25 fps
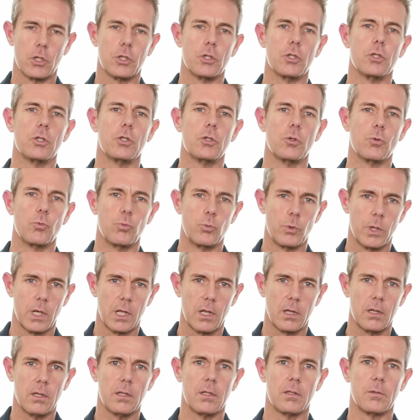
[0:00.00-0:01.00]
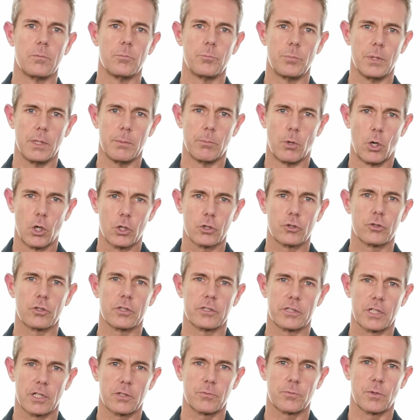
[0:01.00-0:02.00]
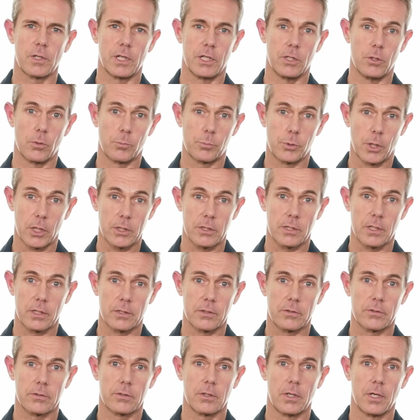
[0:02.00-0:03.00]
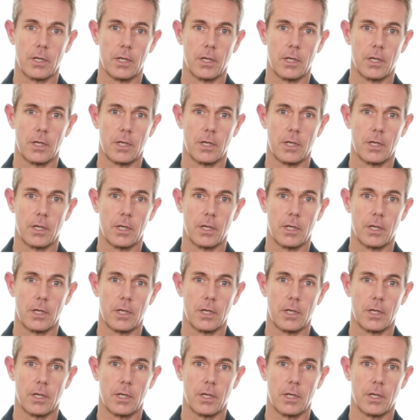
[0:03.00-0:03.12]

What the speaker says: you will be more successful in your projects,